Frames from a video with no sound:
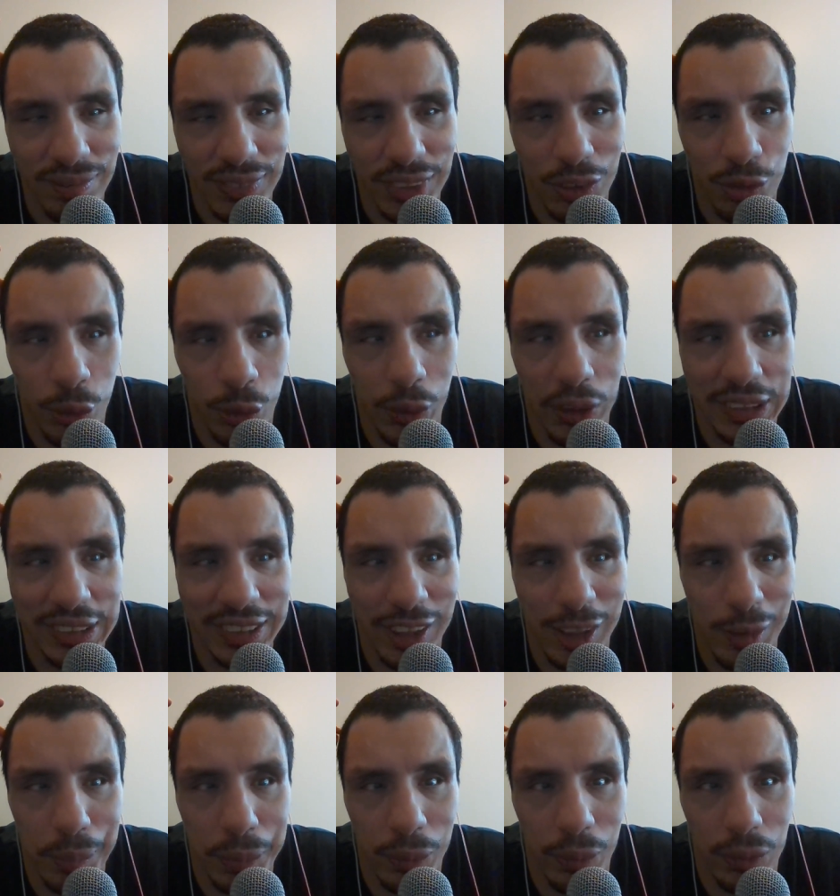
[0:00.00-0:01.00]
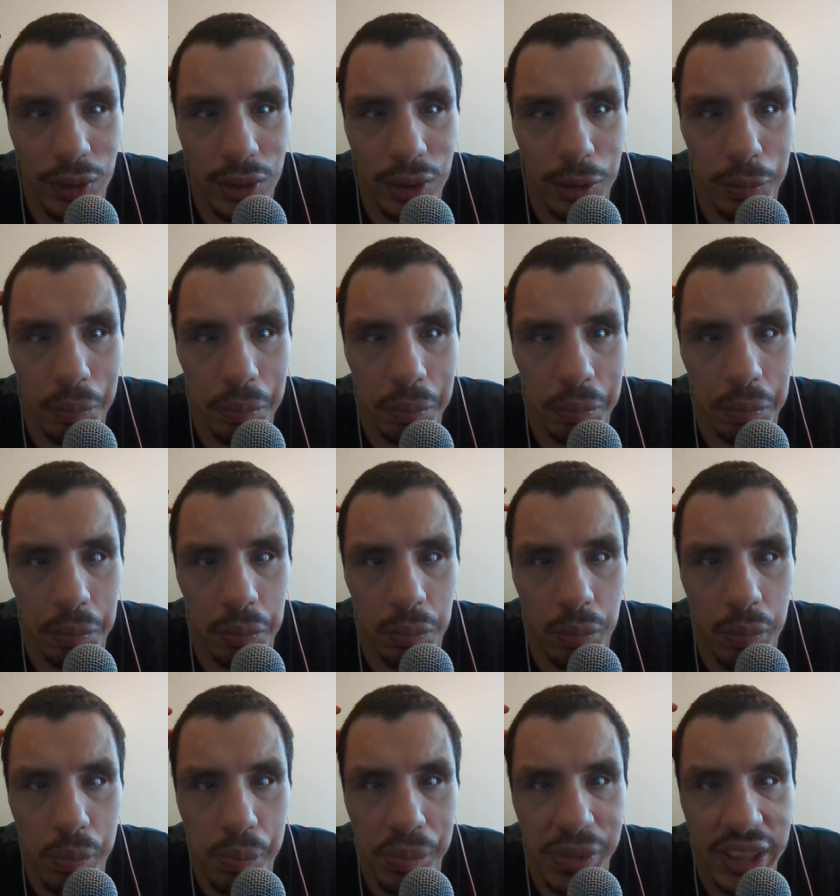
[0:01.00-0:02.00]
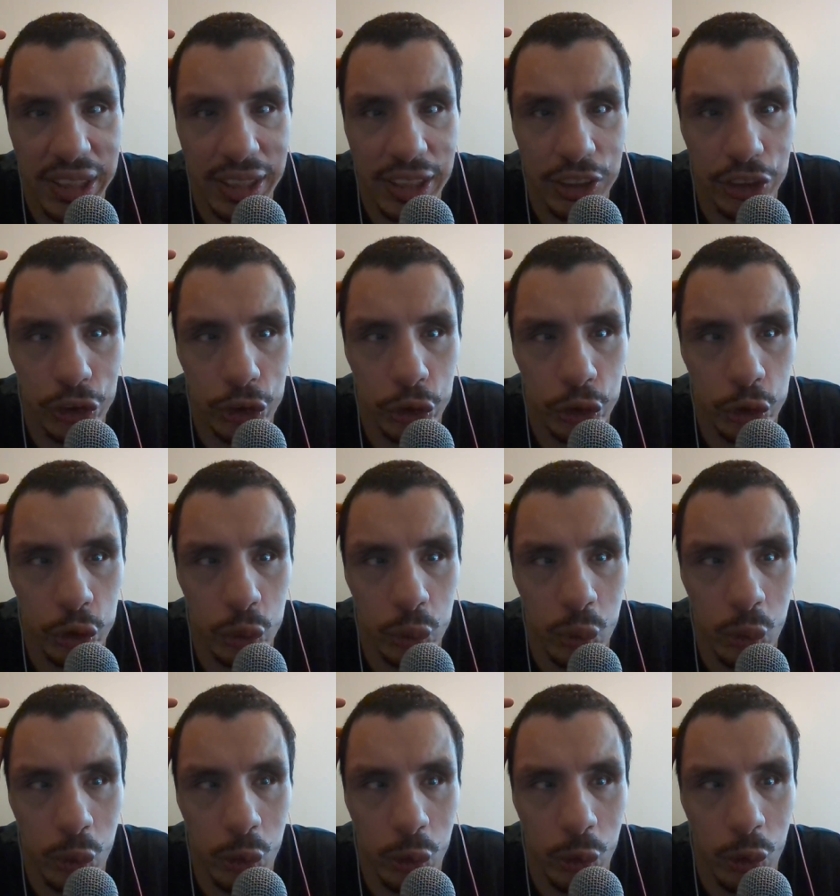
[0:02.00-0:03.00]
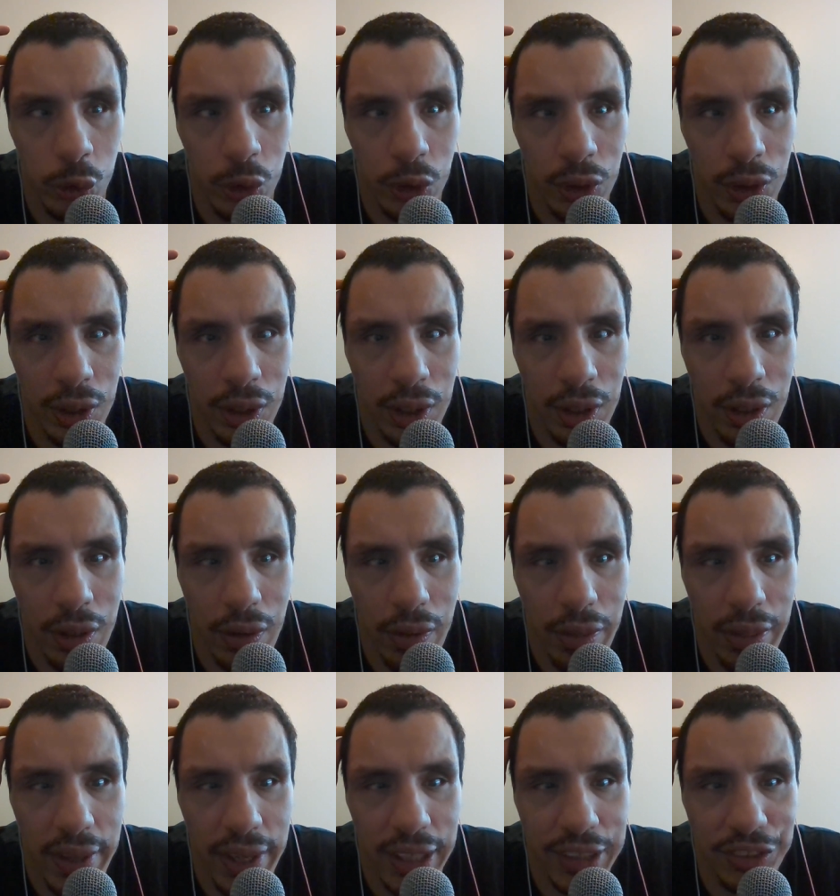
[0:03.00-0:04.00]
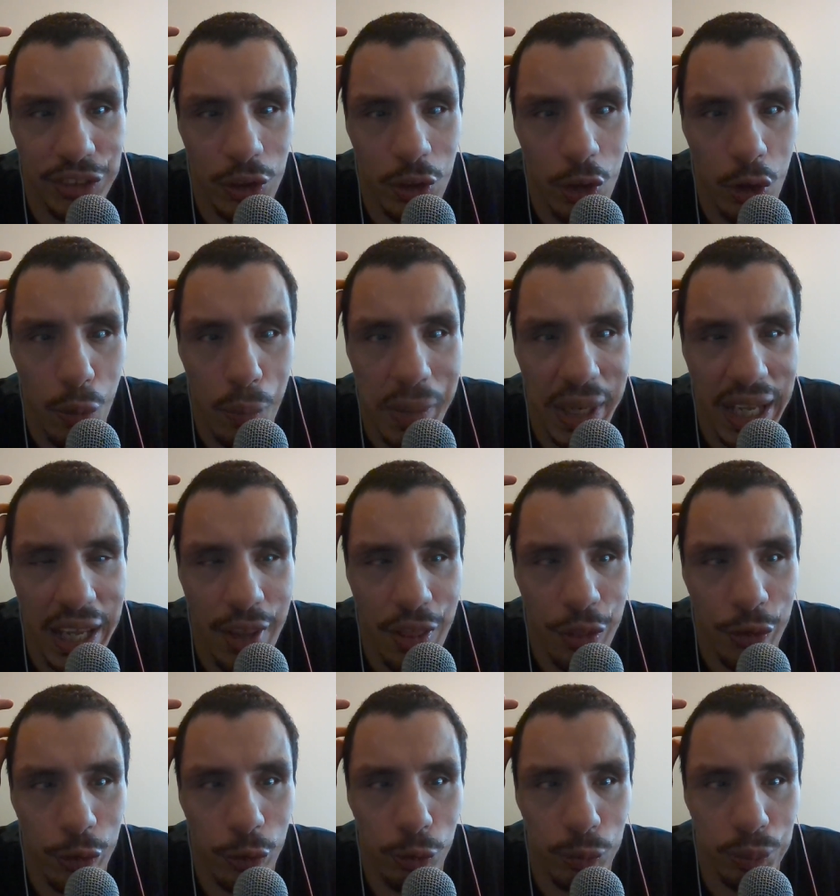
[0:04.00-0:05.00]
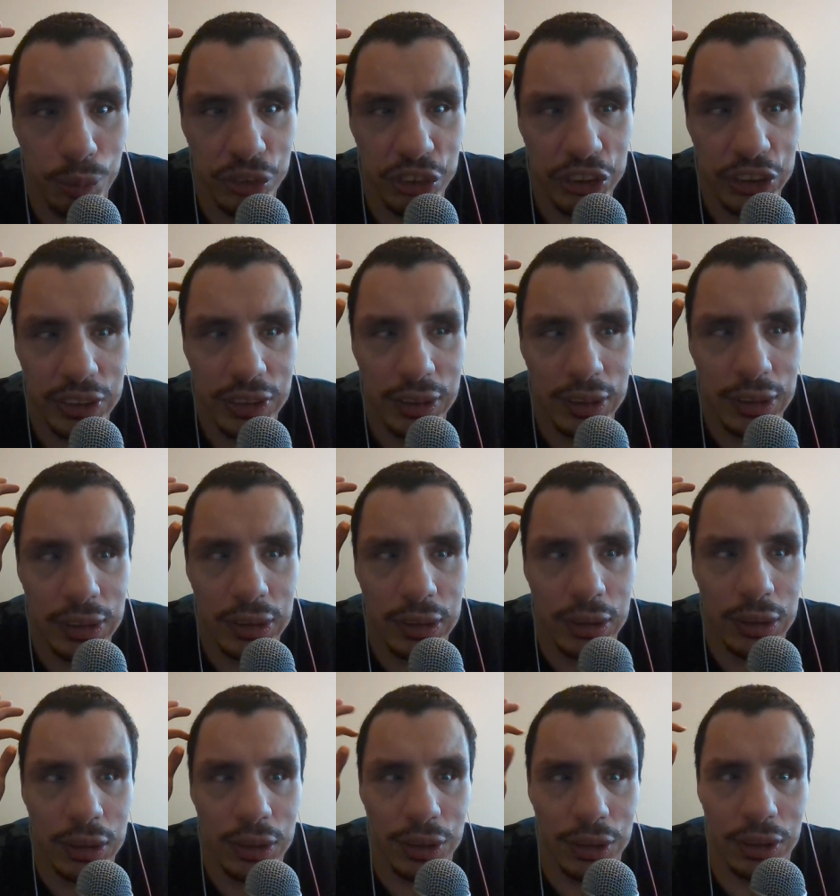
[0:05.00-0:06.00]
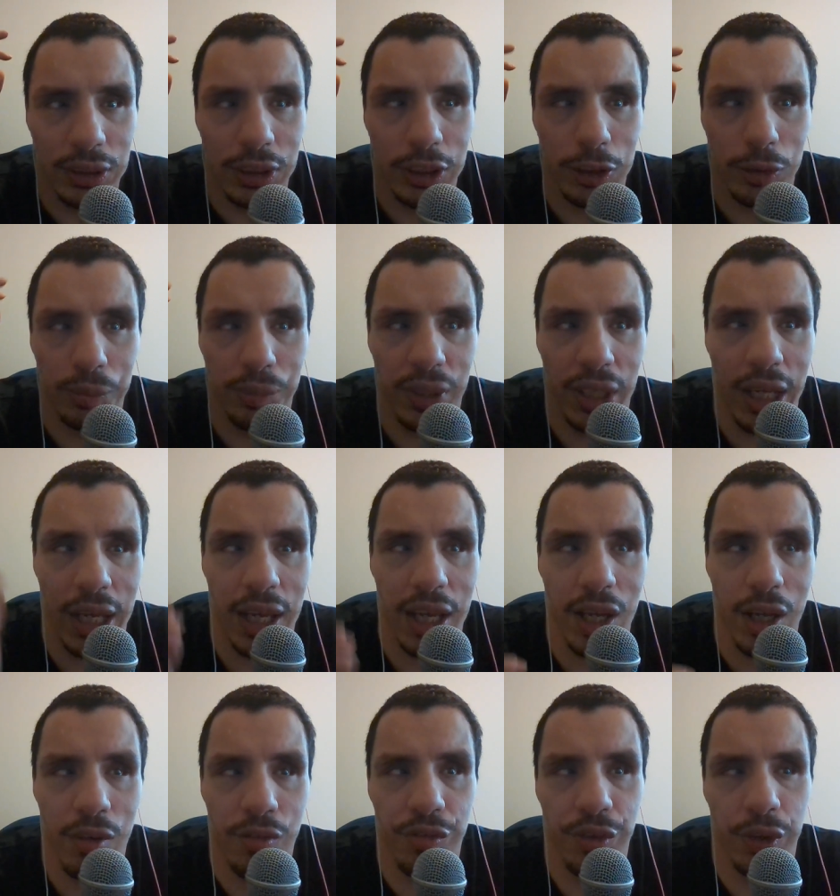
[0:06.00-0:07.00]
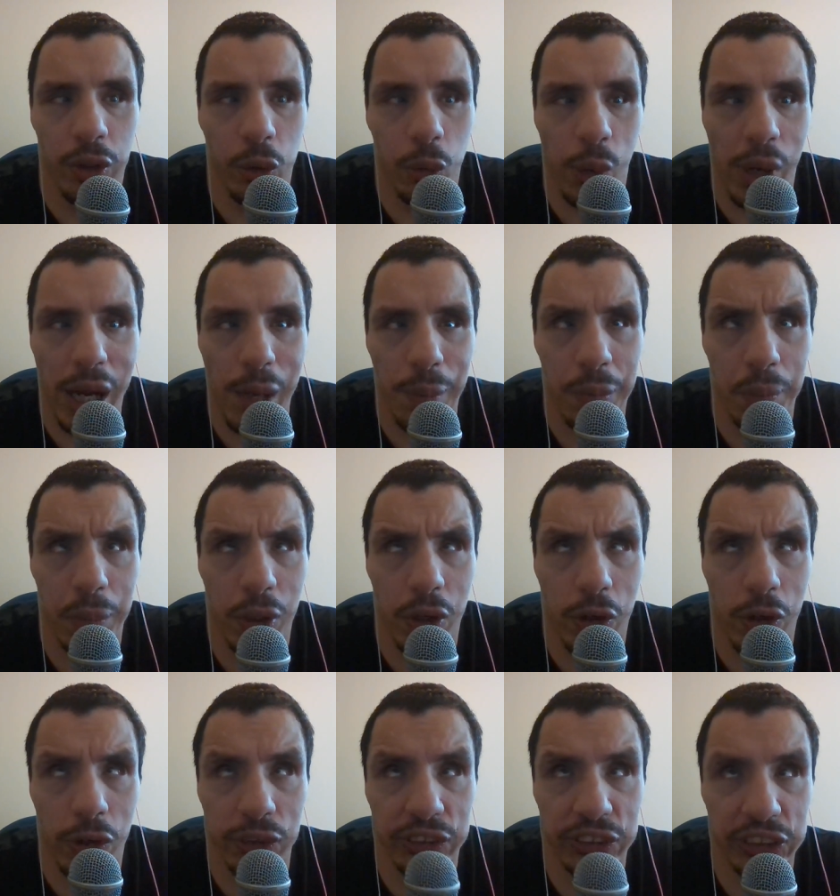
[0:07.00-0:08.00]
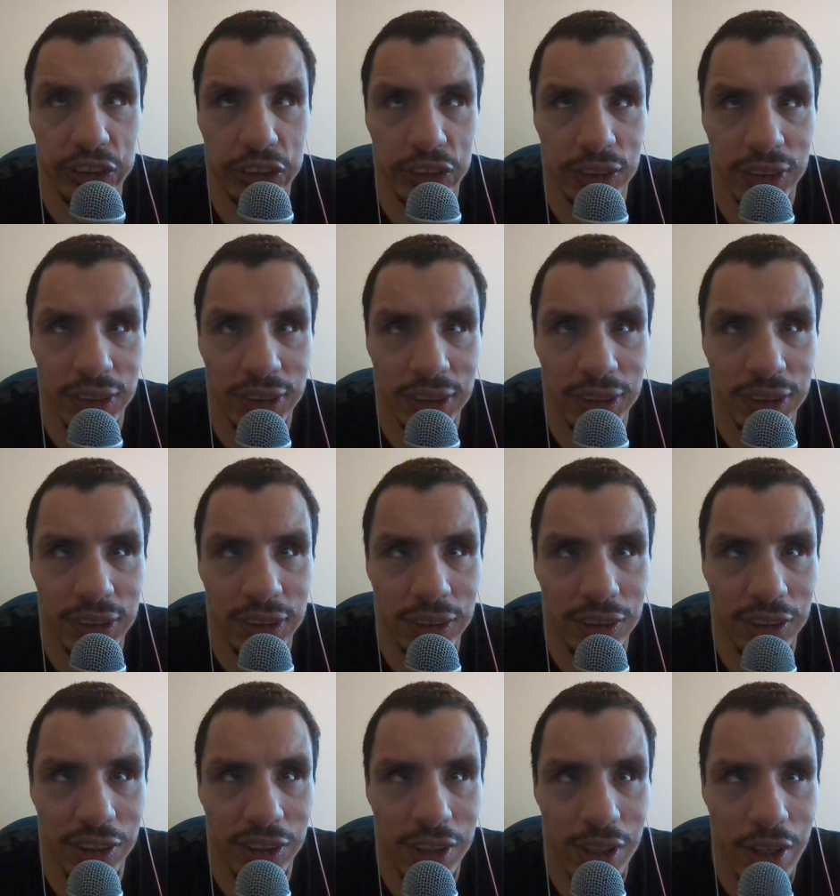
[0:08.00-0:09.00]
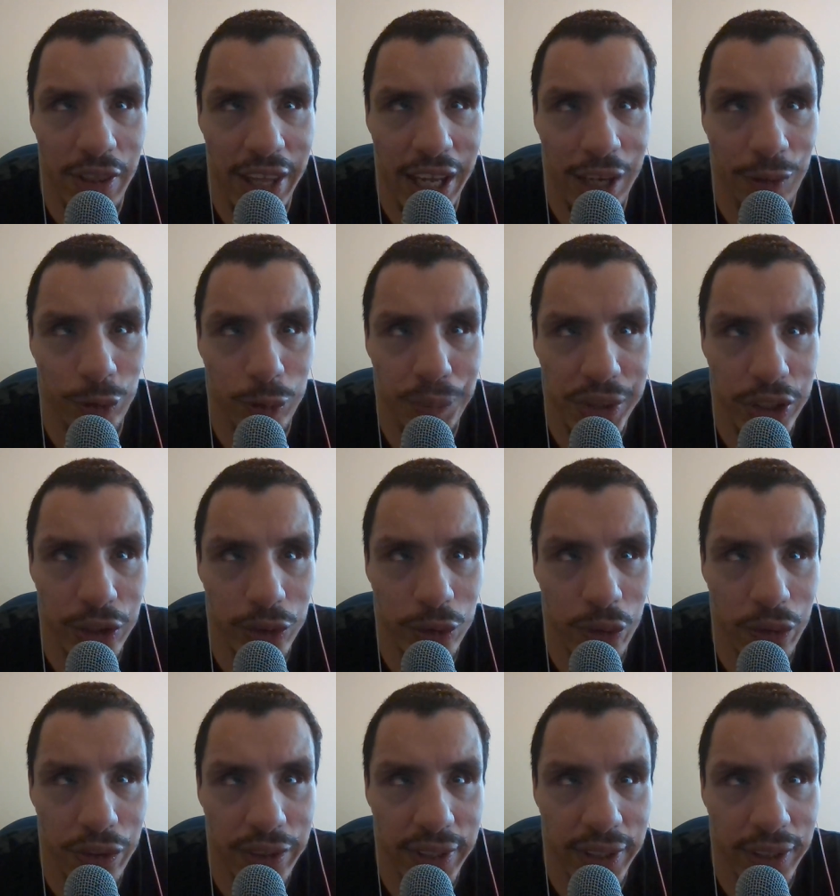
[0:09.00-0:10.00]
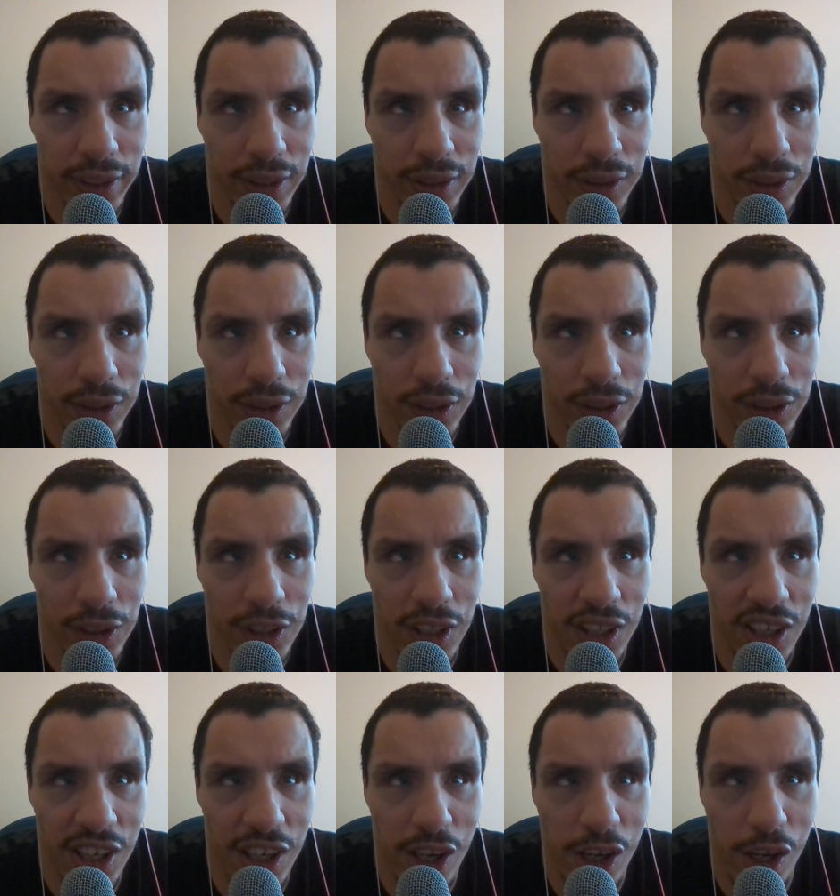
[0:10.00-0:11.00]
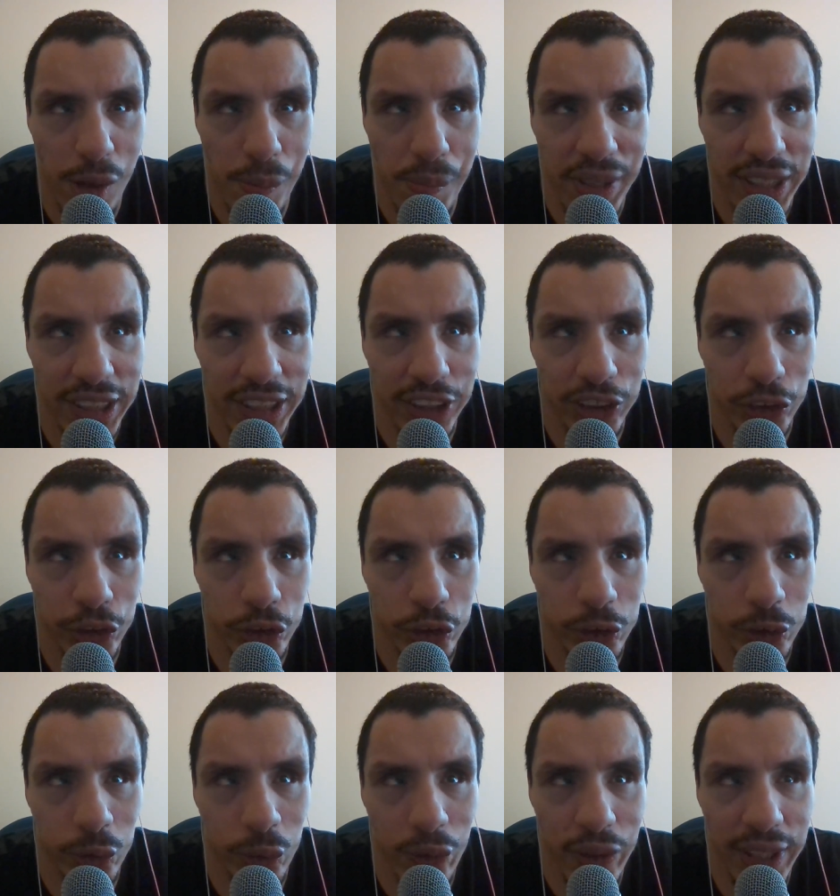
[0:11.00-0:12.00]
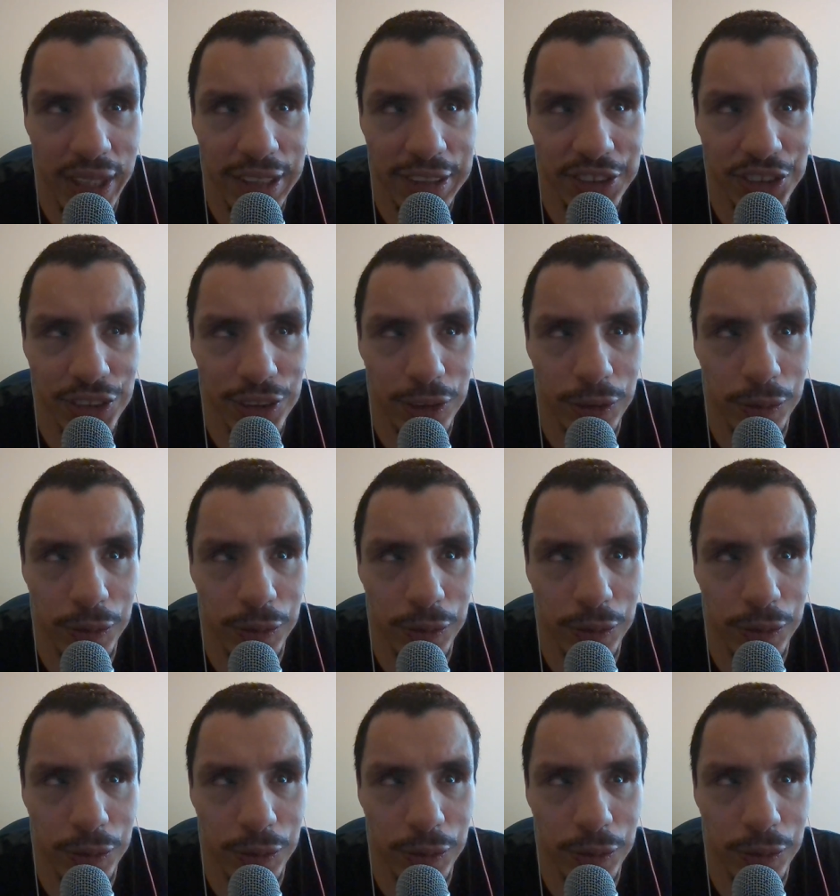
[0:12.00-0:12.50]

For example, making sure that all bathrooms have grab bars. That would be a good thing. Making sure that